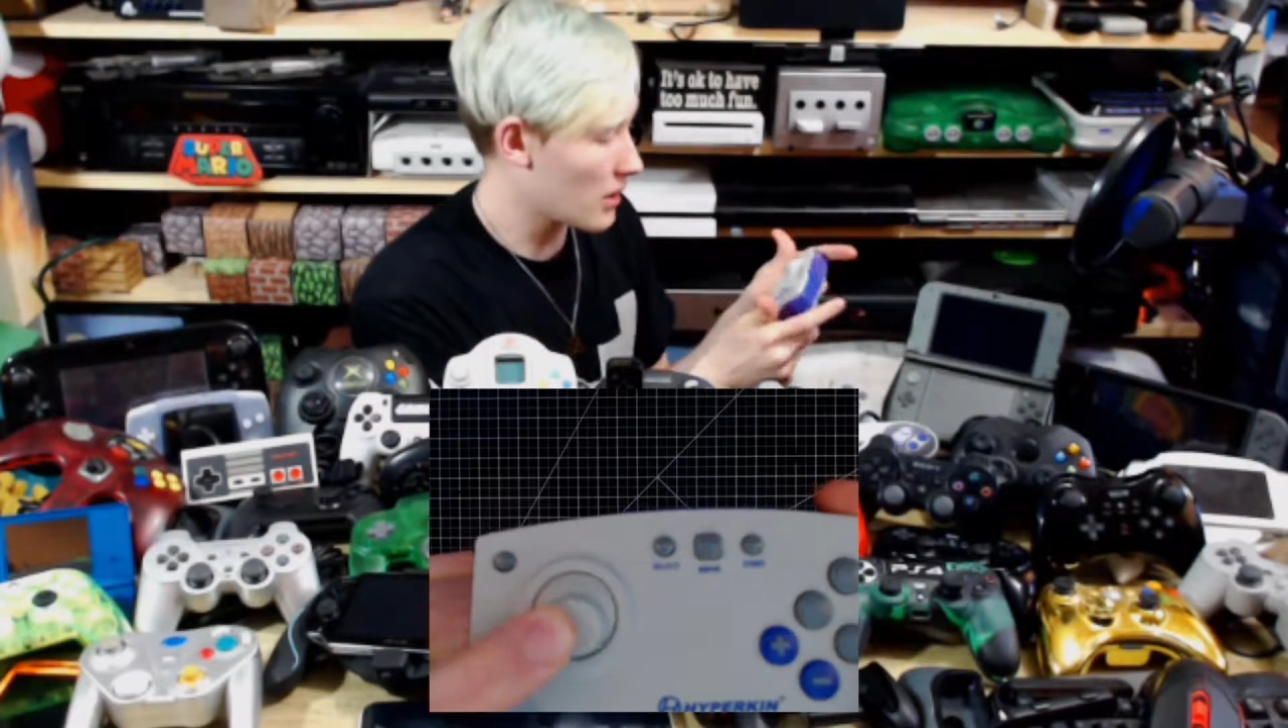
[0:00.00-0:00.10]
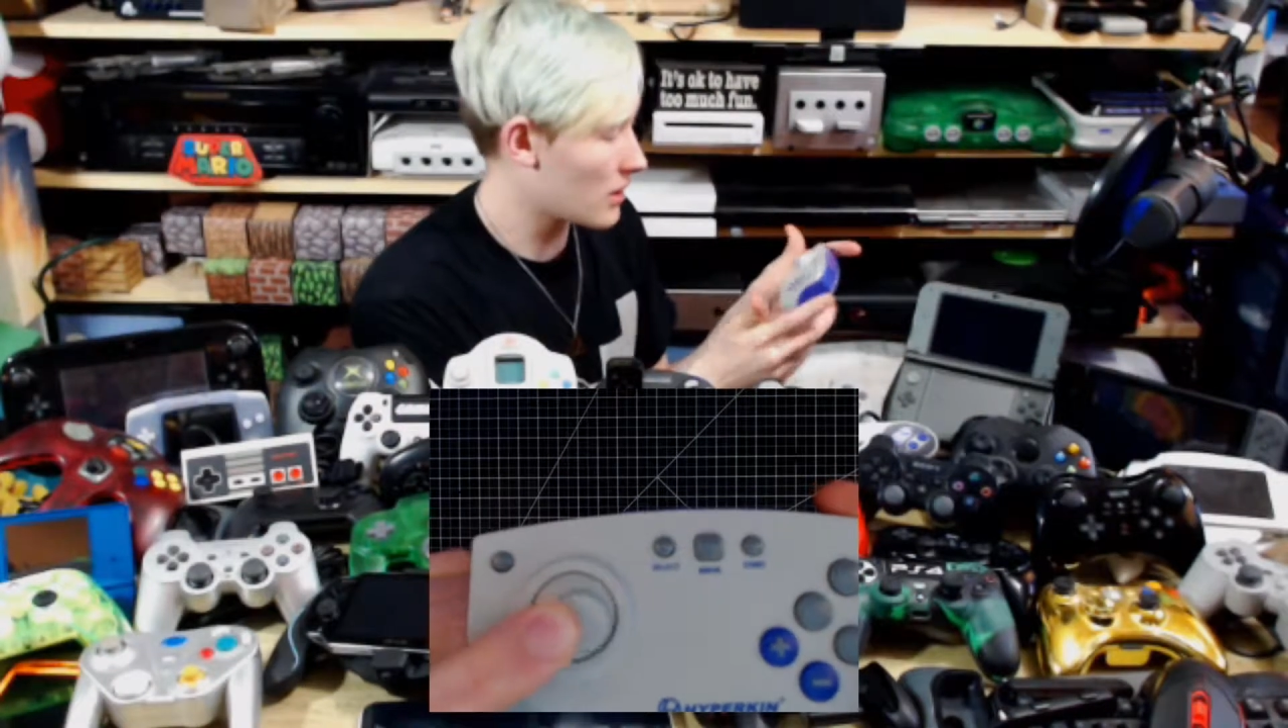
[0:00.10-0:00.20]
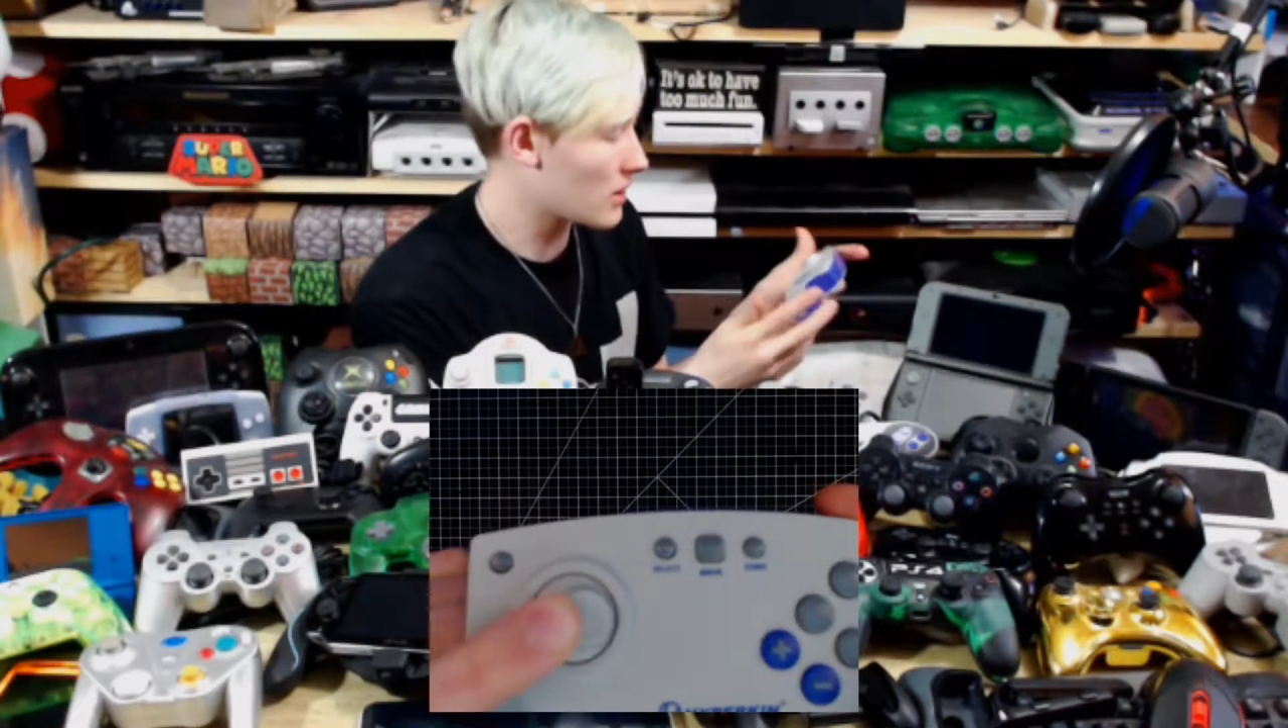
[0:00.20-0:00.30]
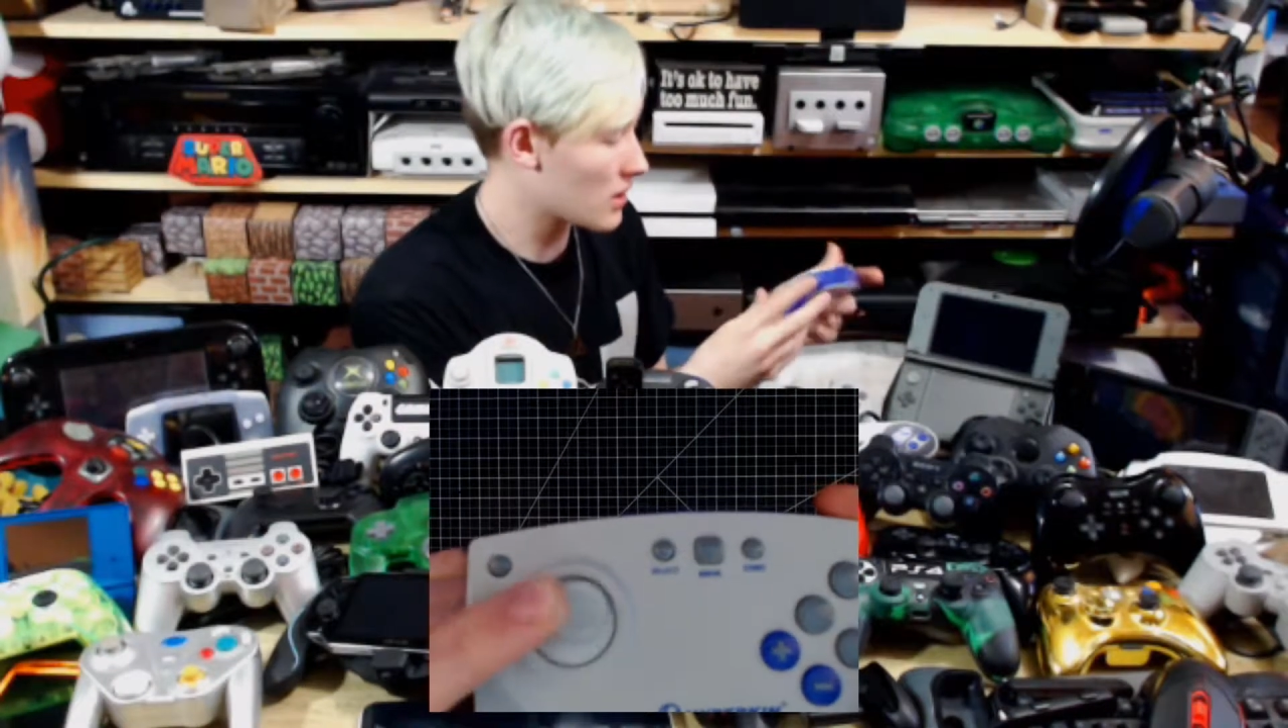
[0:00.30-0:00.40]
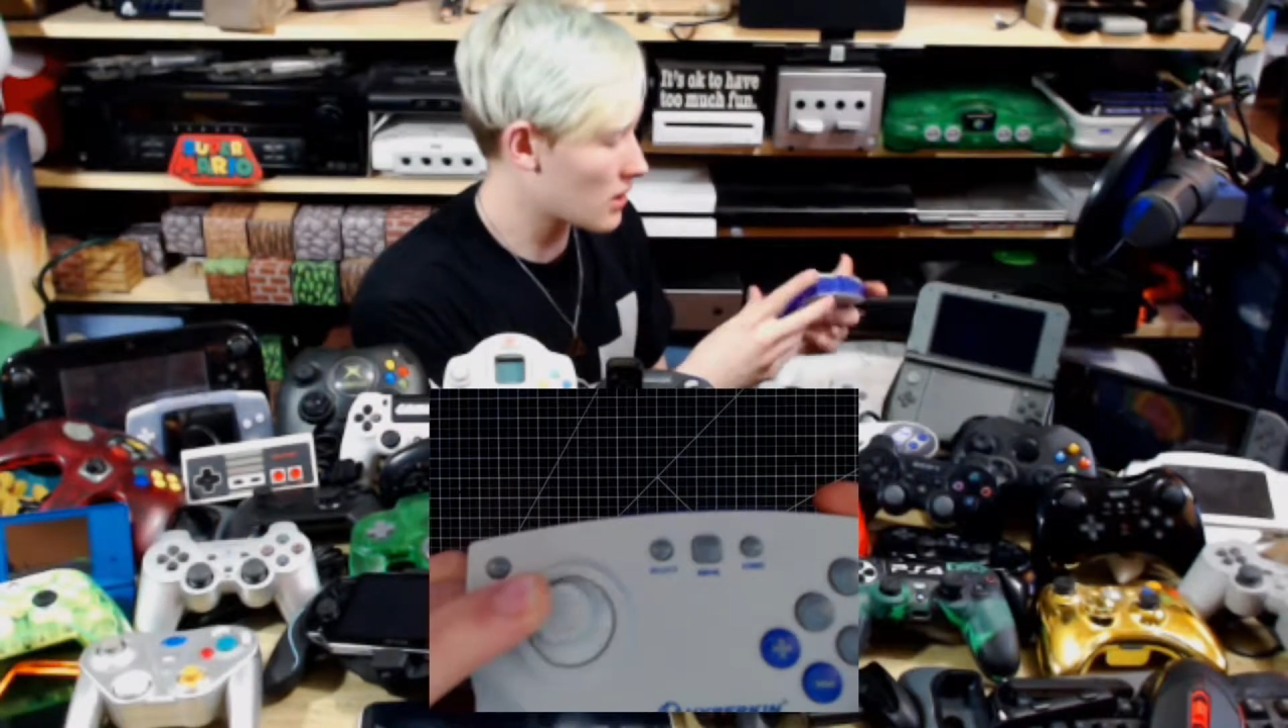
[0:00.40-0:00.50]

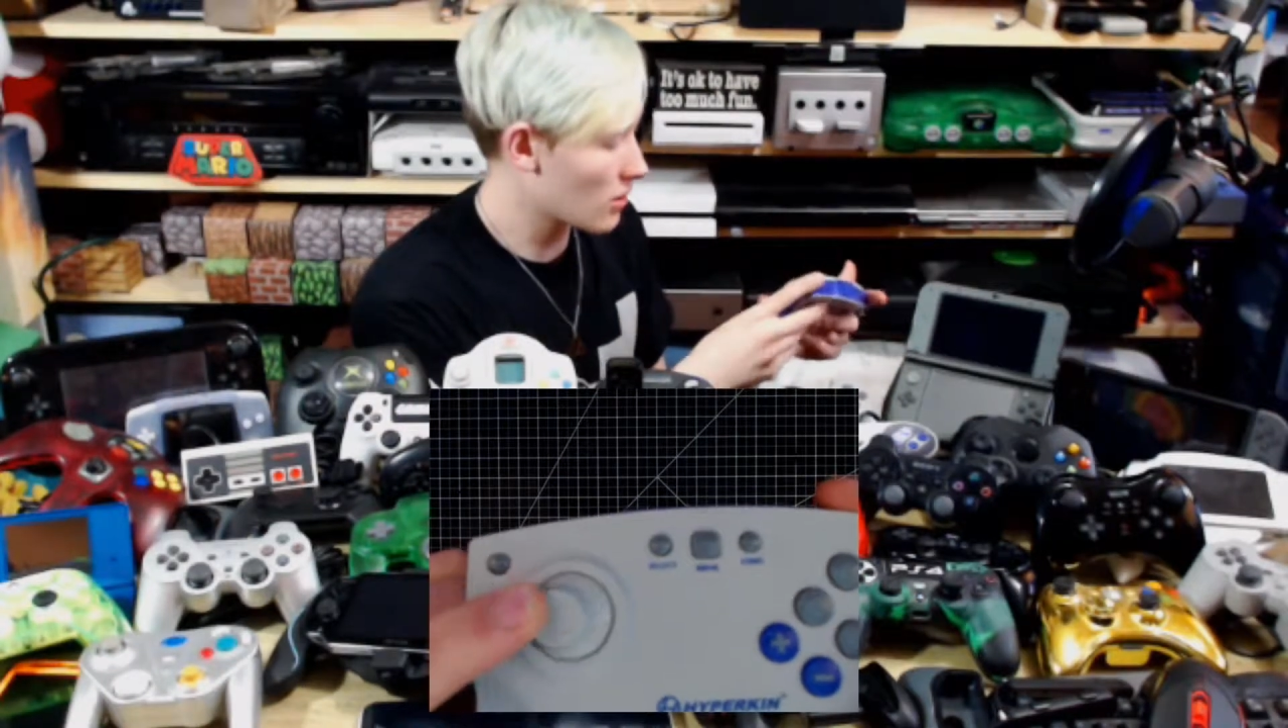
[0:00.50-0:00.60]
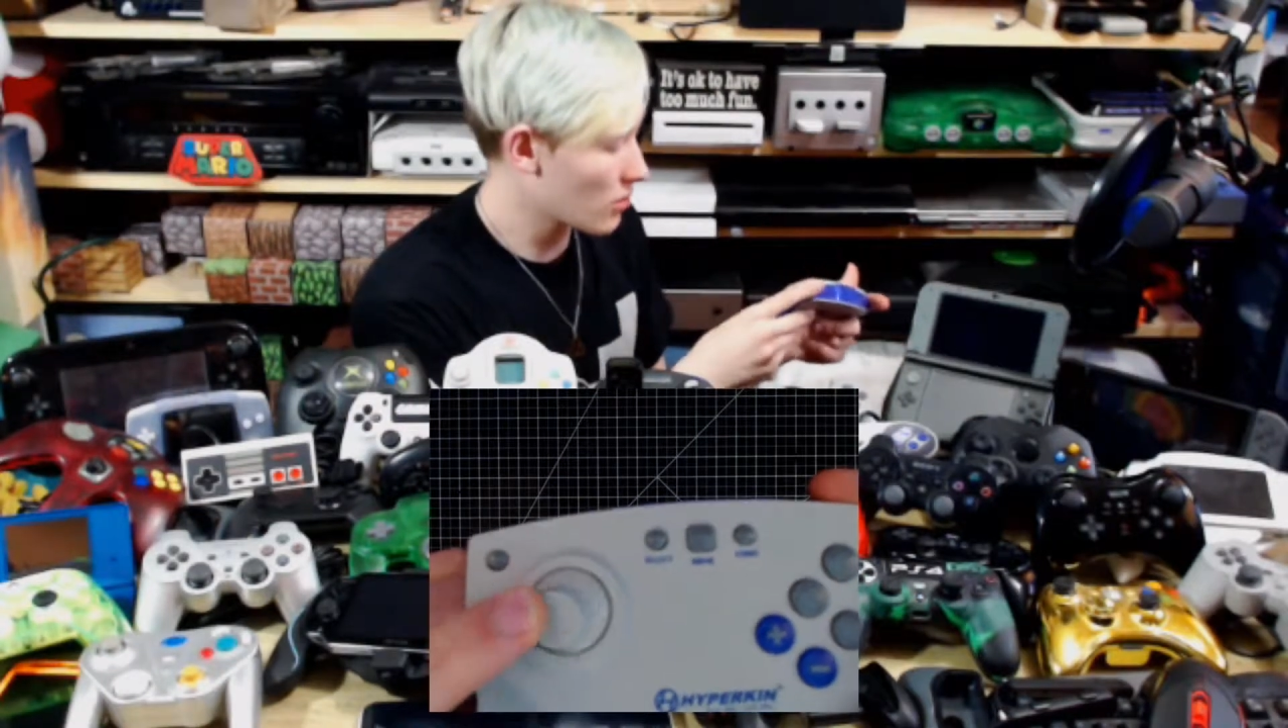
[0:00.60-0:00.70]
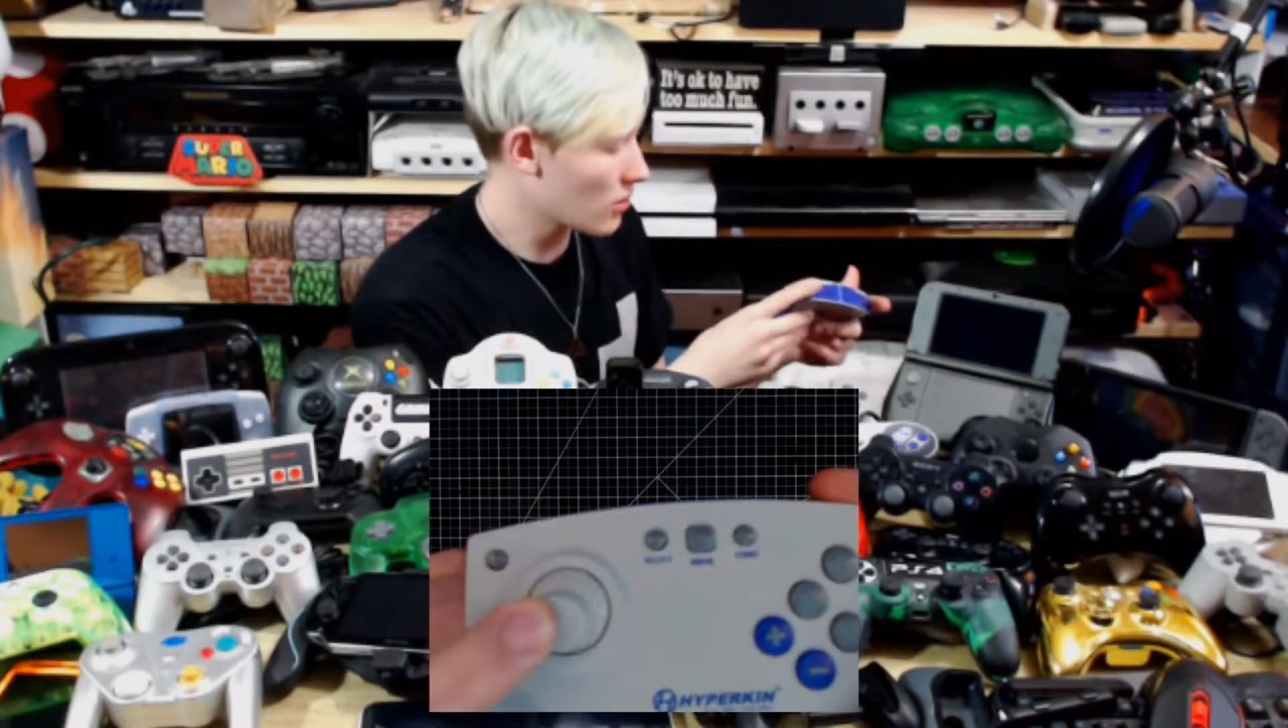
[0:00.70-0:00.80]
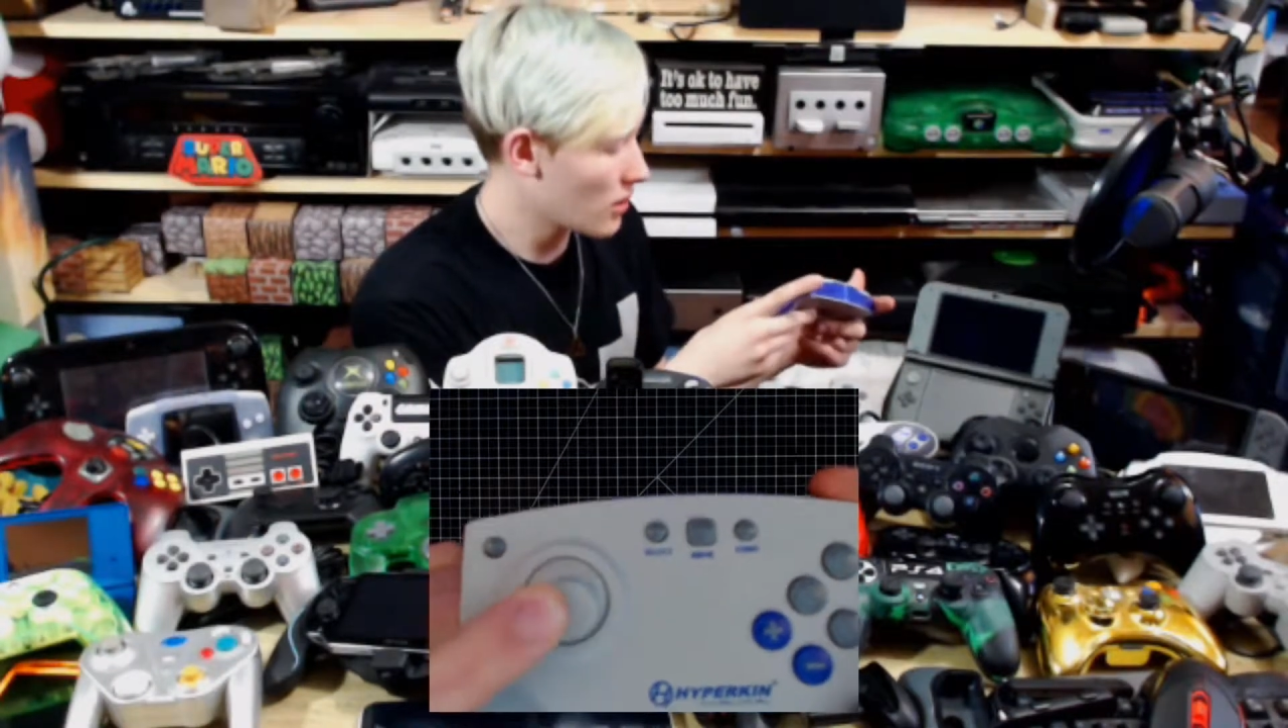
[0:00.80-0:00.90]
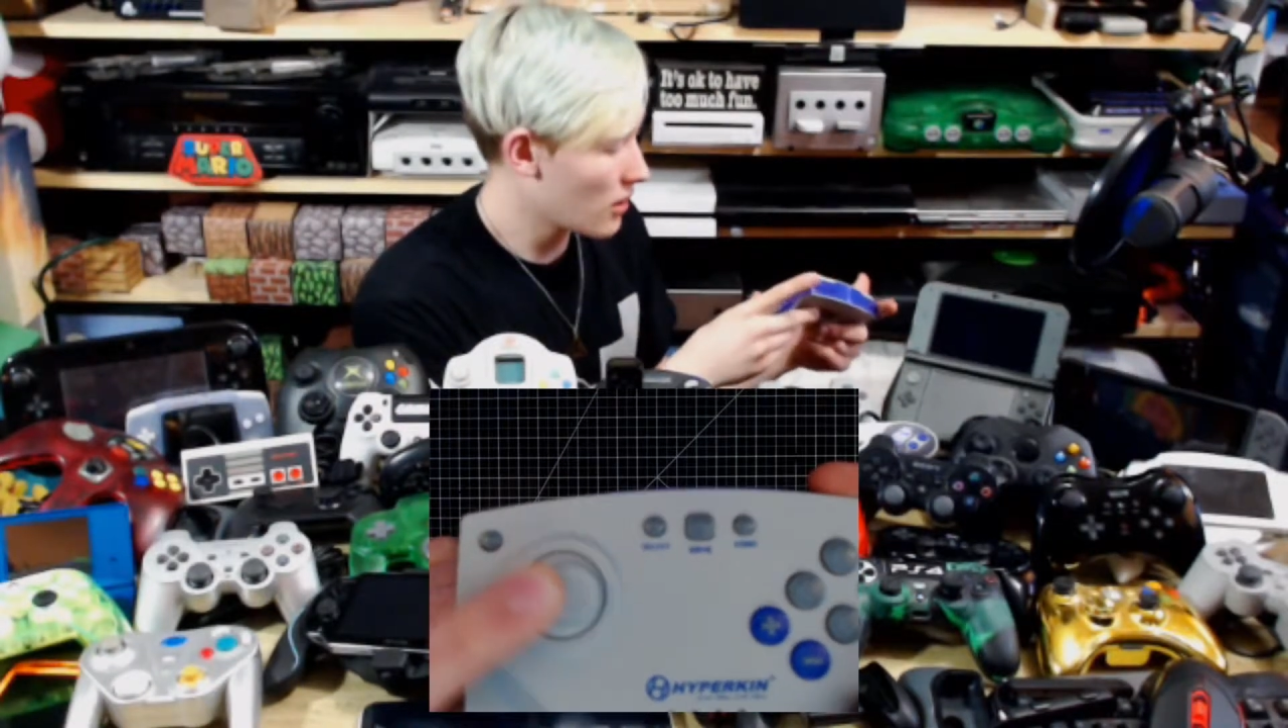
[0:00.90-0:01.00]
is so